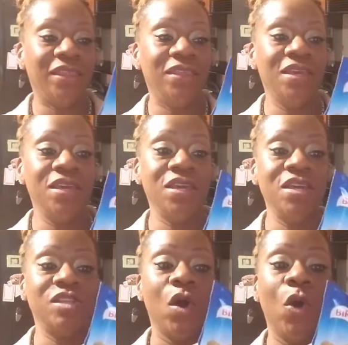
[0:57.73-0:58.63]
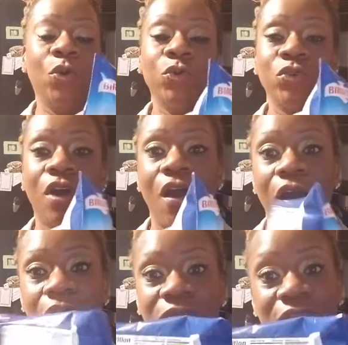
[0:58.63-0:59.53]
the total
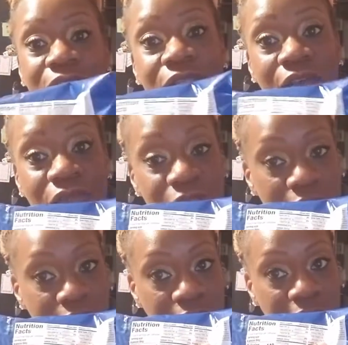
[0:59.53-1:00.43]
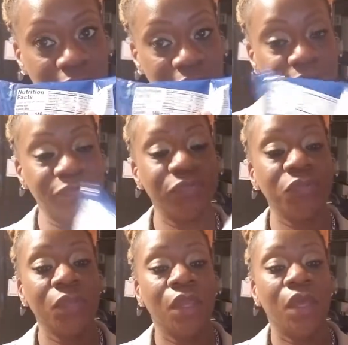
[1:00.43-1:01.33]
carbs is 17,
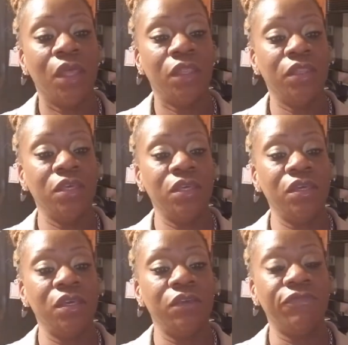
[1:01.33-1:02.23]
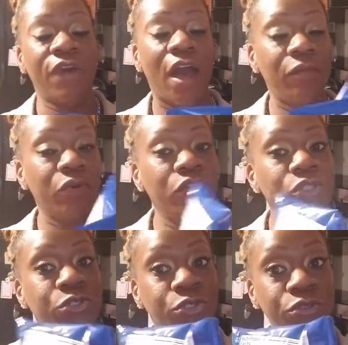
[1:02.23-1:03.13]
the fiber
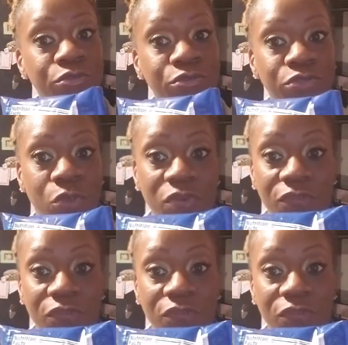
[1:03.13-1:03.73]
is 2, so it's